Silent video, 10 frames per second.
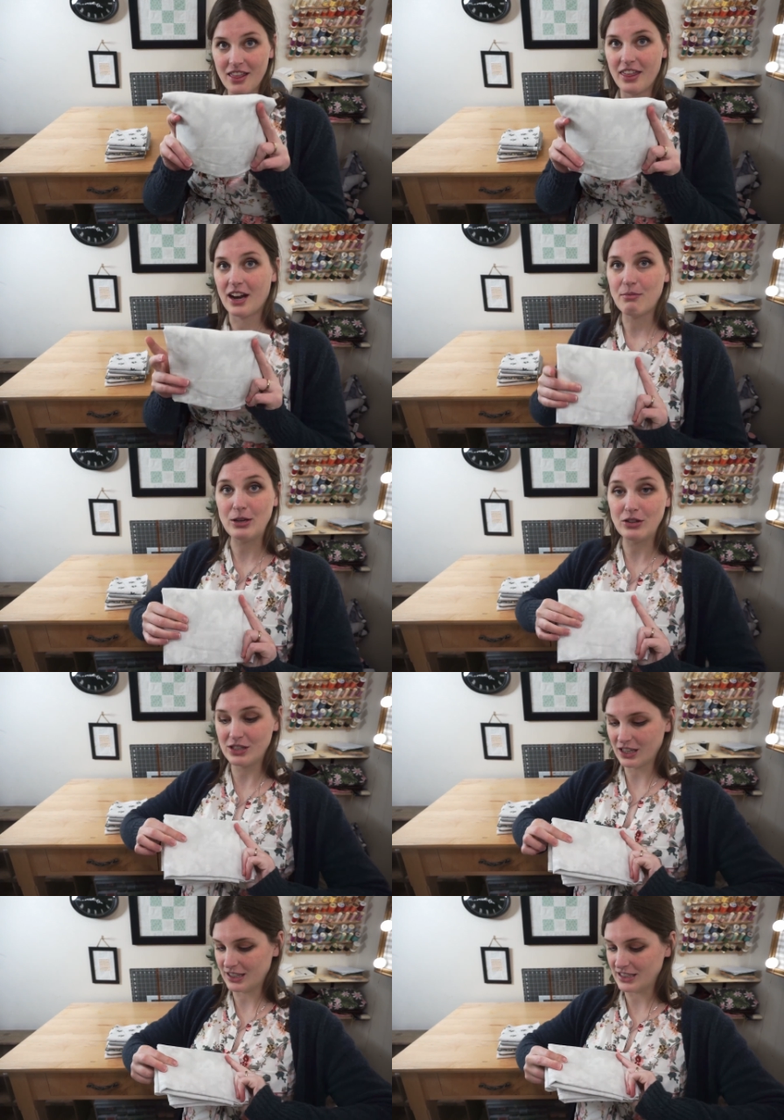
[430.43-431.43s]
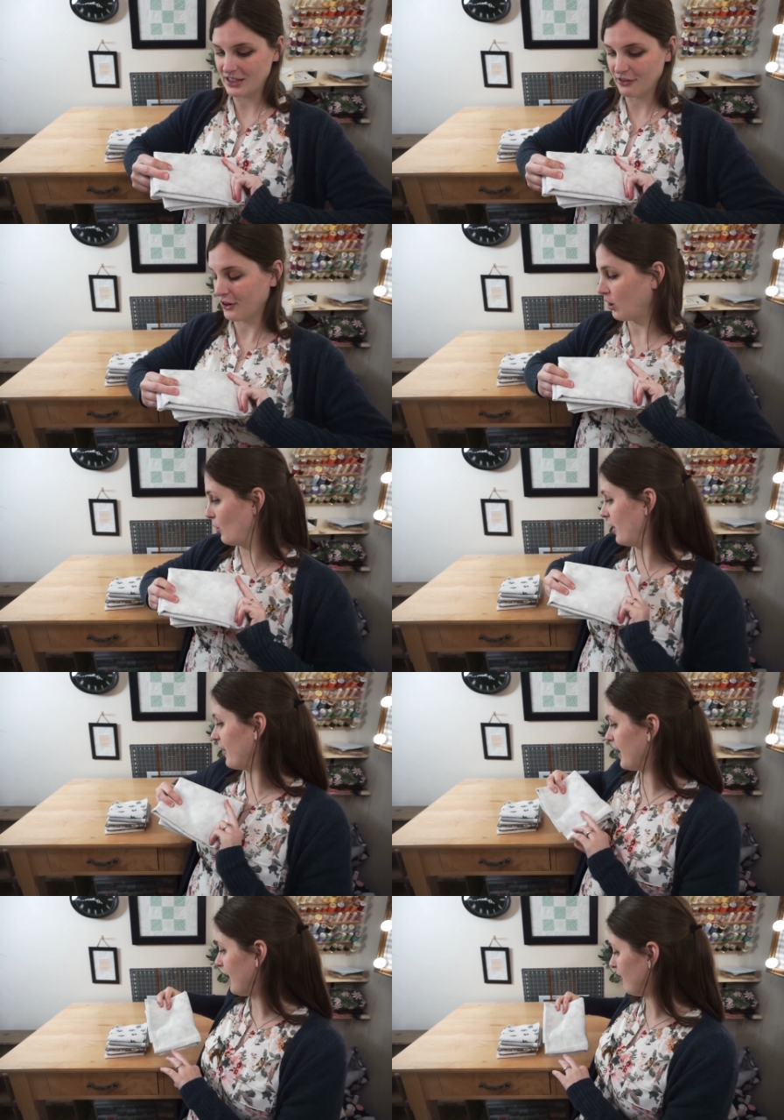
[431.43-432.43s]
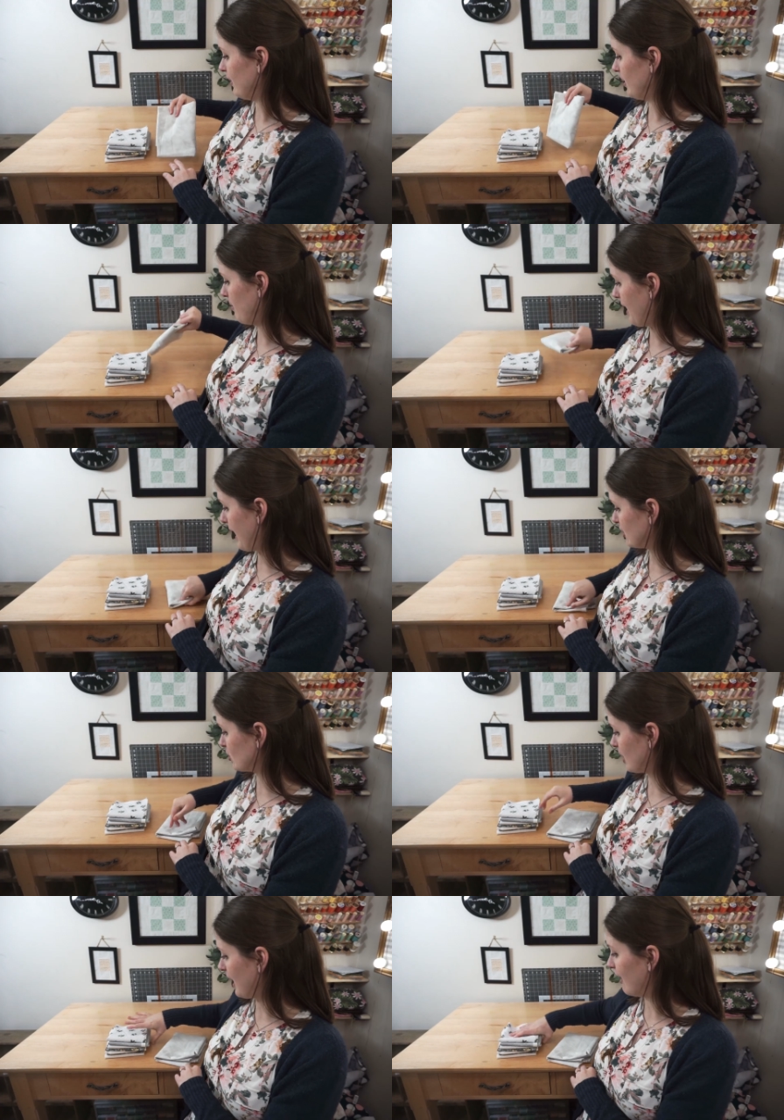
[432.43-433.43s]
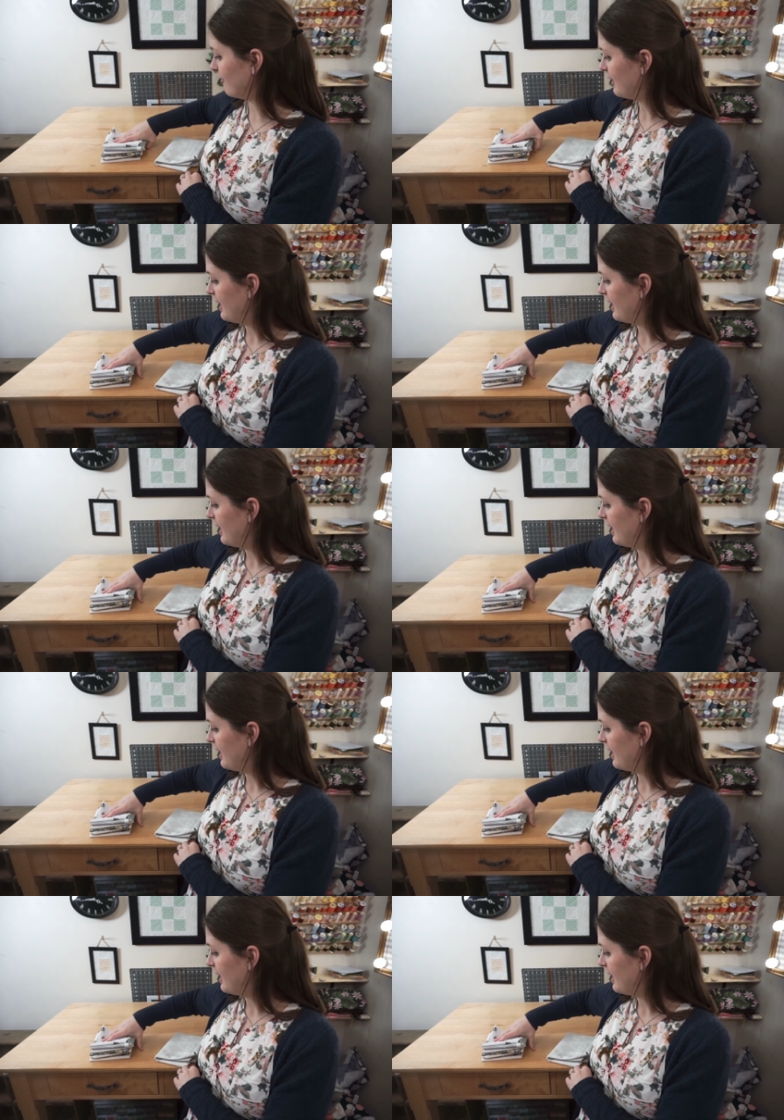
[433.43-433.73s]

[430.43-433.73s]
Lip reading: that I've been using on a different quilt that I have a little bit extra of.